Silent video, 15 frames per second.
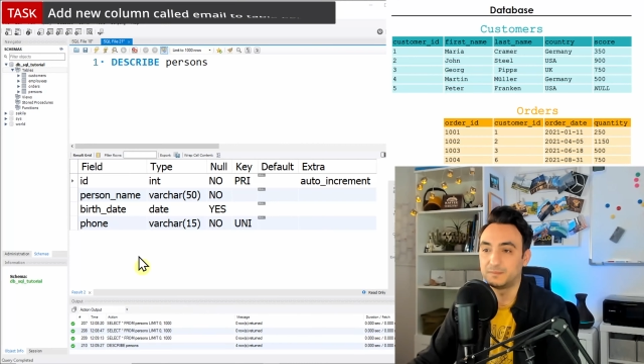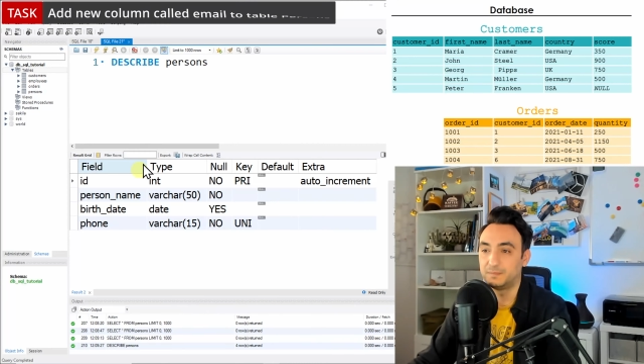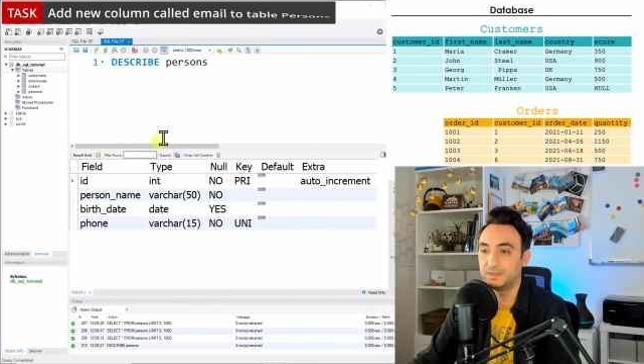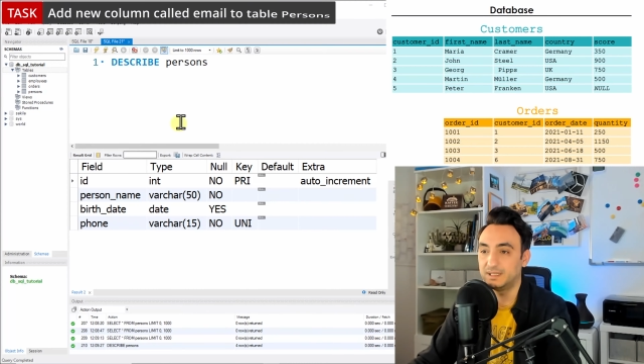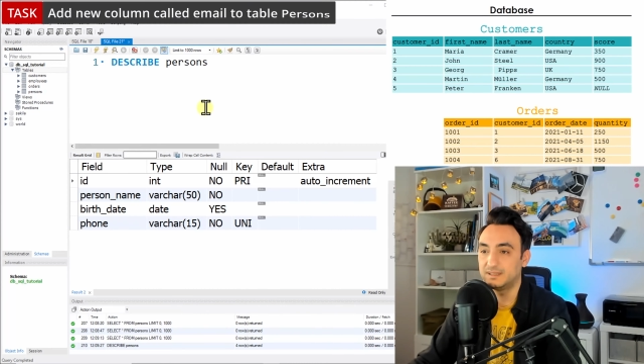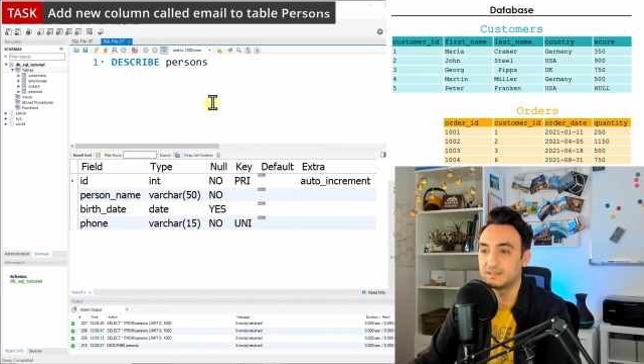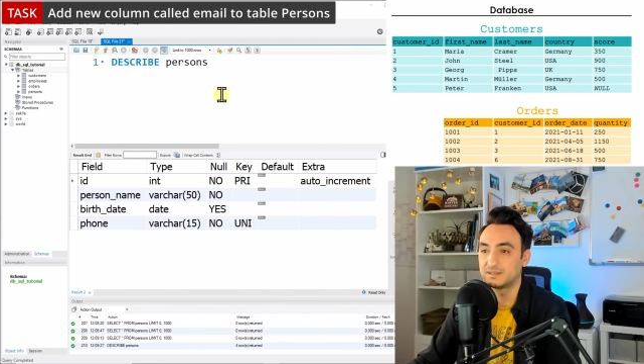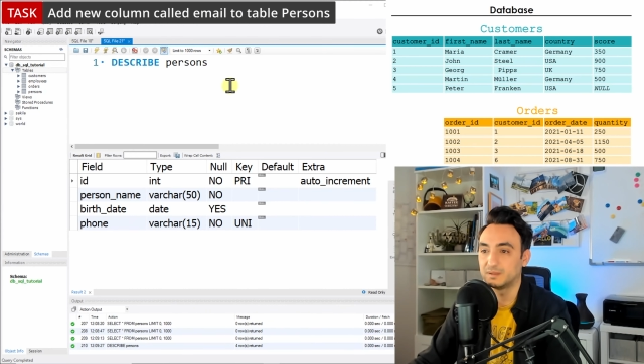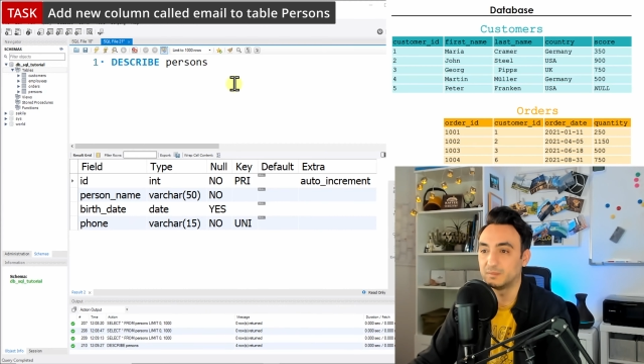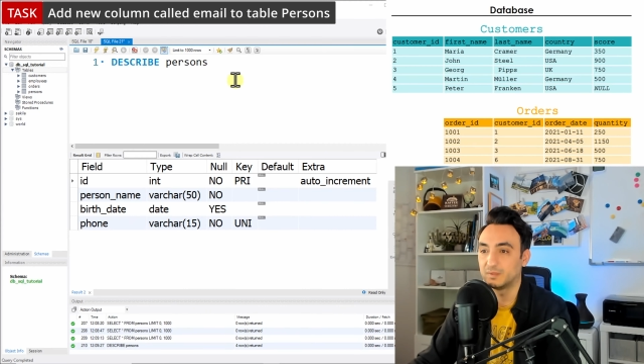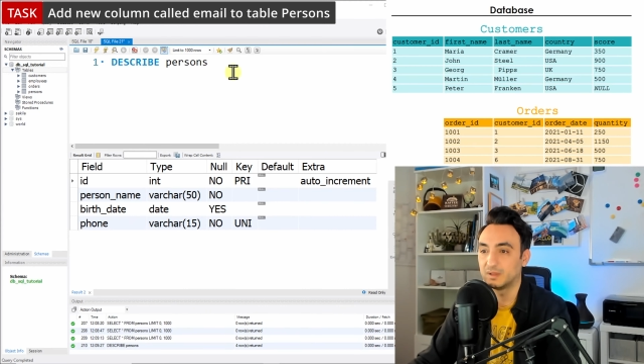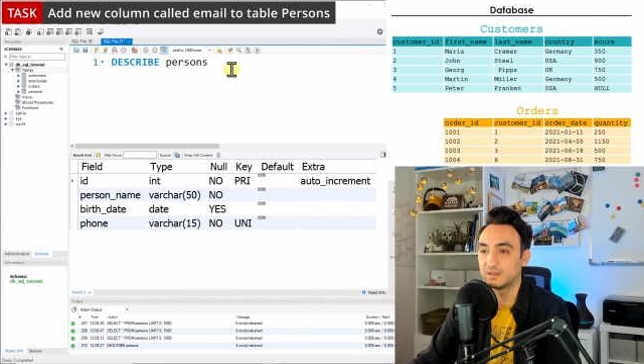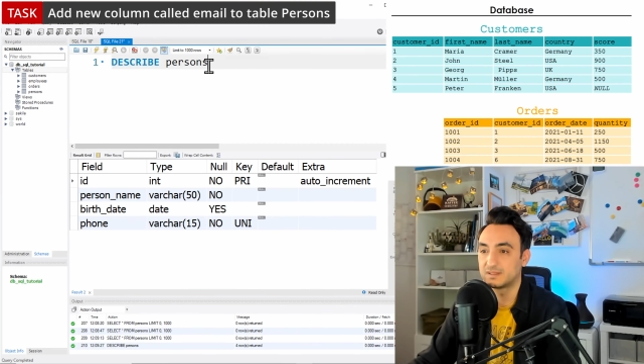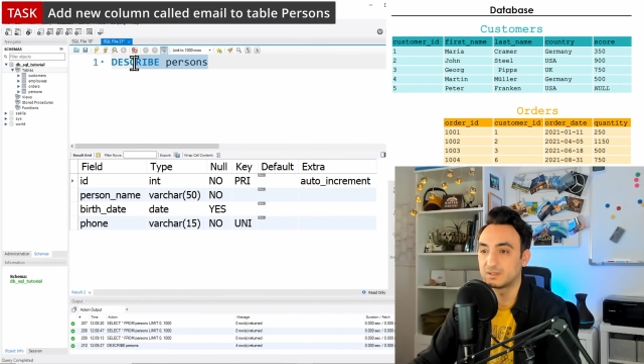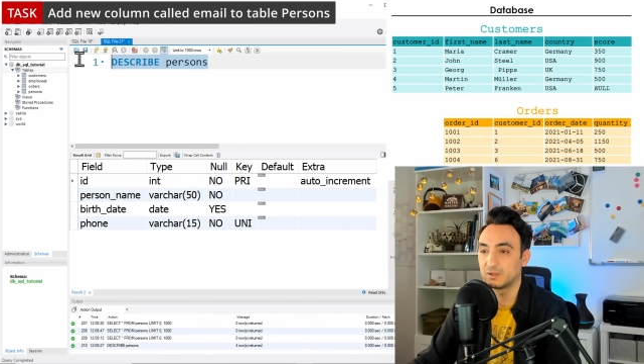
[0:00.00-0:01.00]
pretty
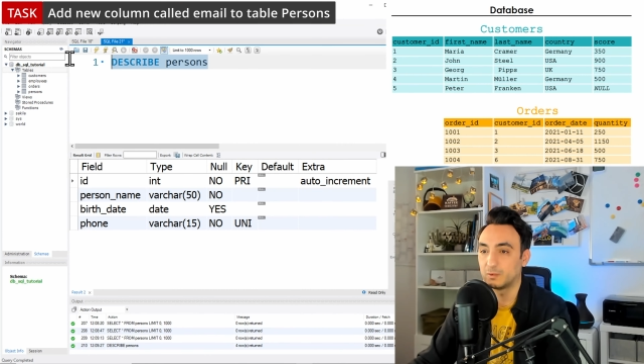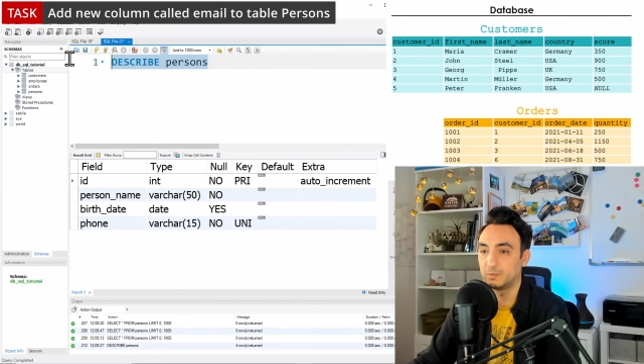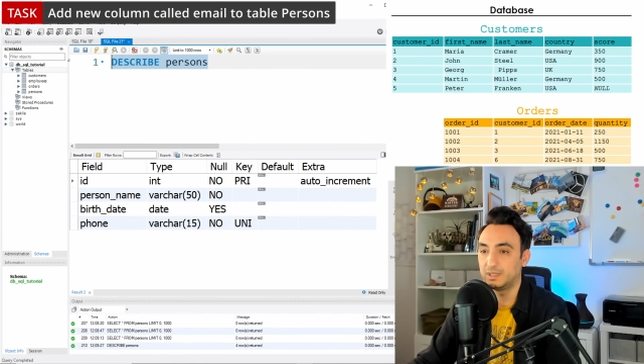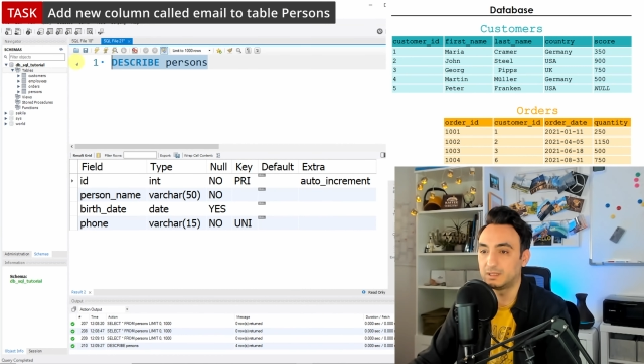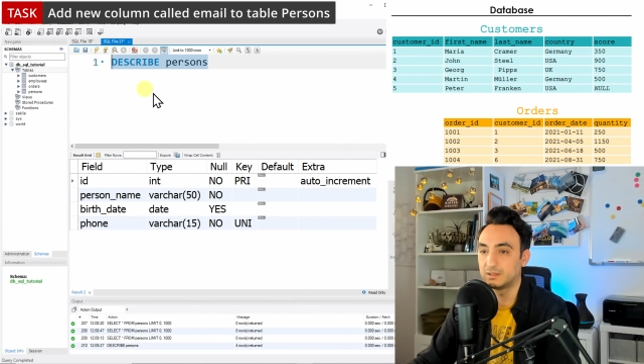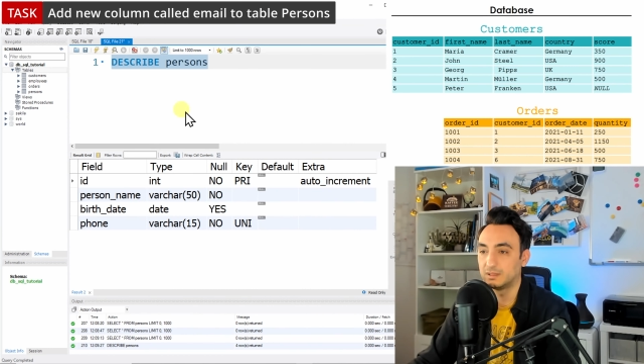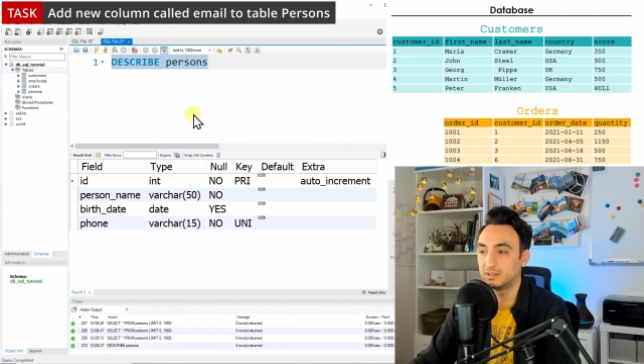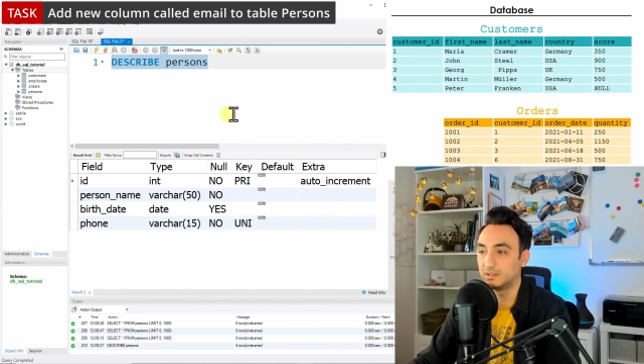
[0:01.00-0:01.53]
simple. So we could